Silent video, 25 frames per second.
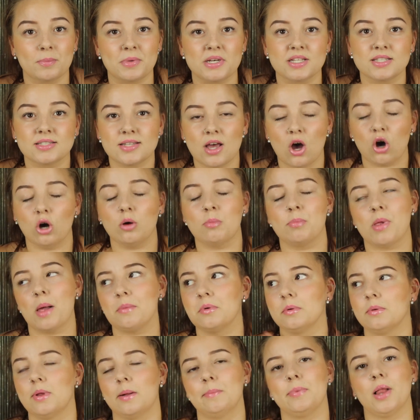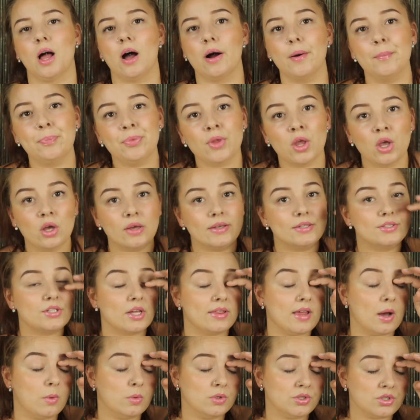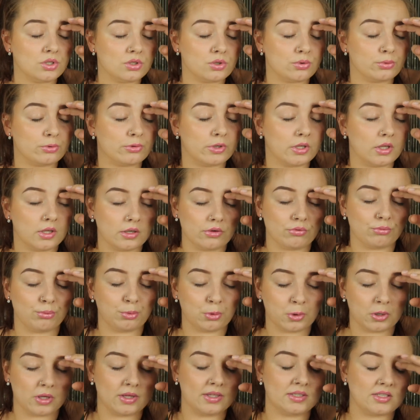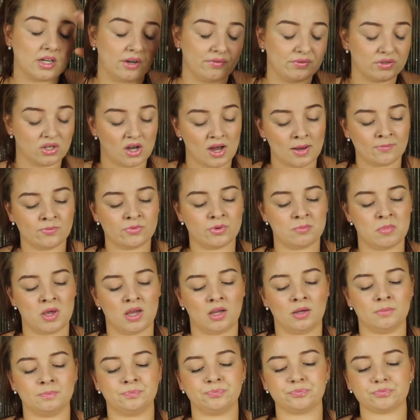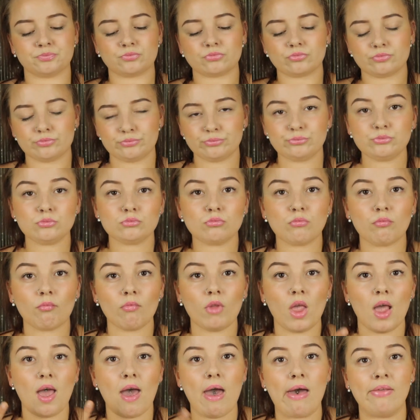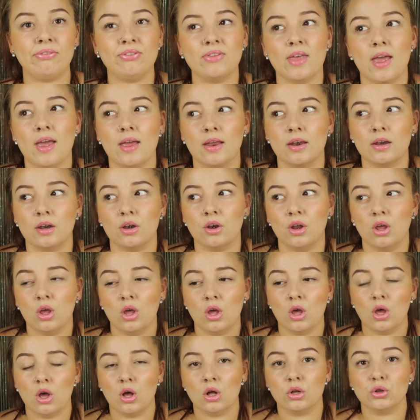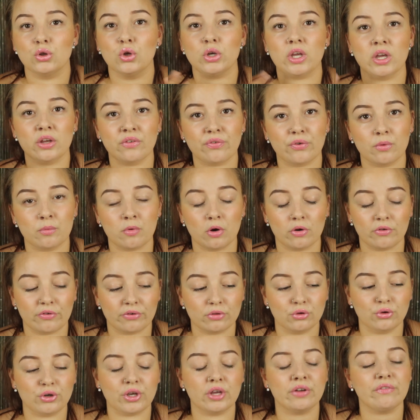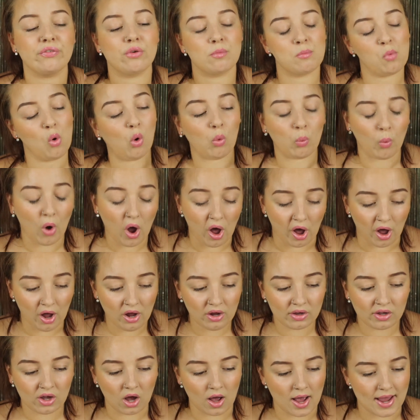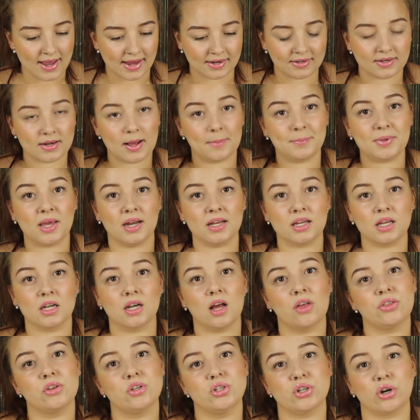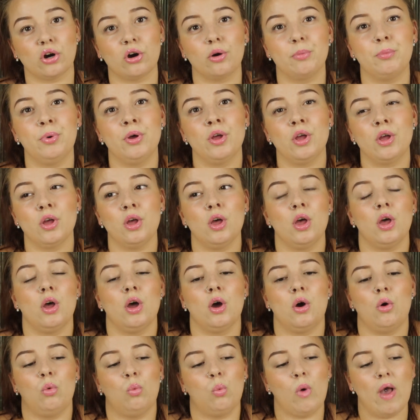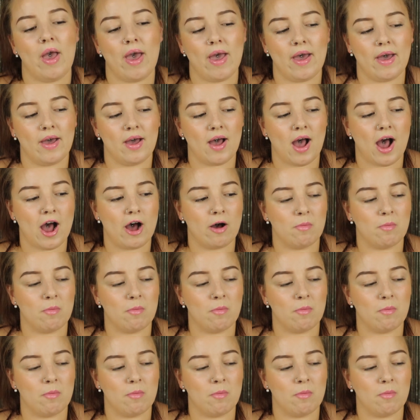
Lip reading: me to sell, blah, blah, blah, blah. So that was just a really, really tough time for me. And then looking for more work, I ended up getting another job where